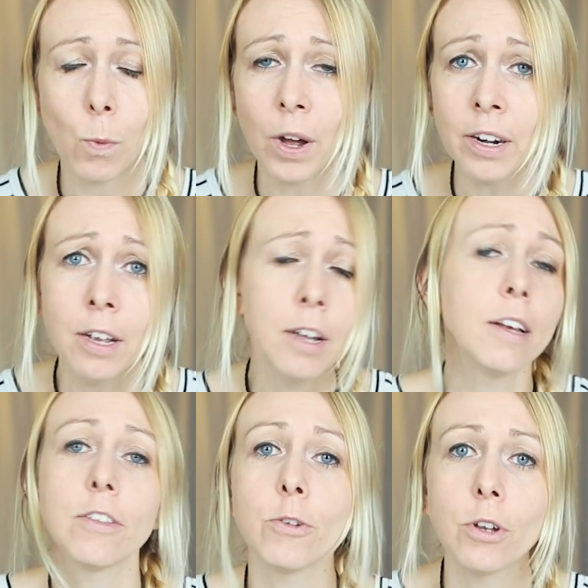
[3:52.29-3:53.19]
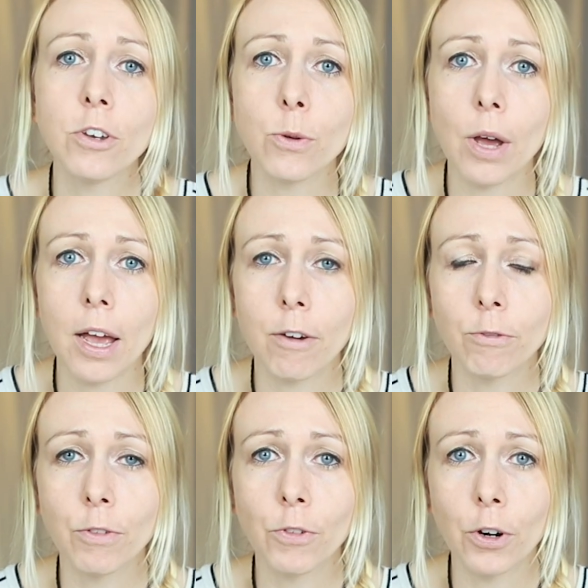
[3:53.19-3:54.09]
One is you can do a
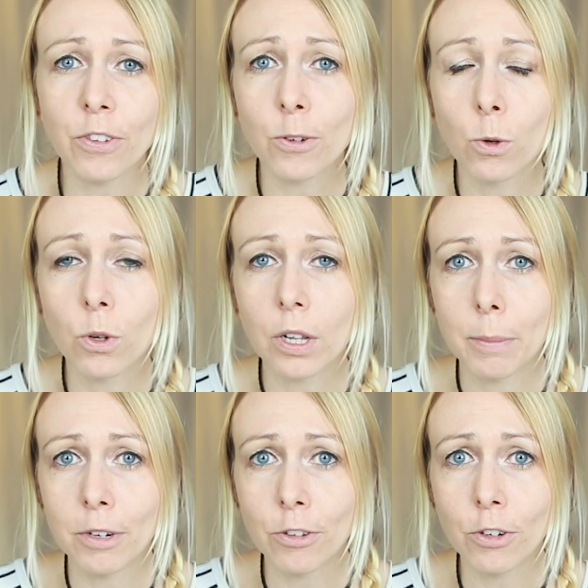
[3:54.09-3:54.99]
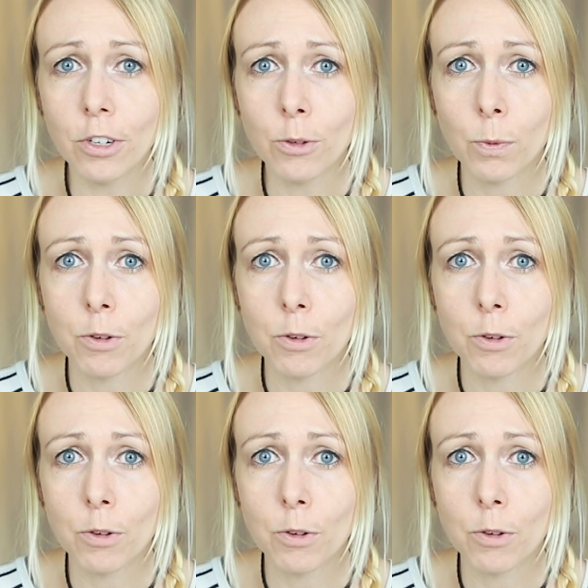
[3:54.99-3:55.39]
reverse Google image search,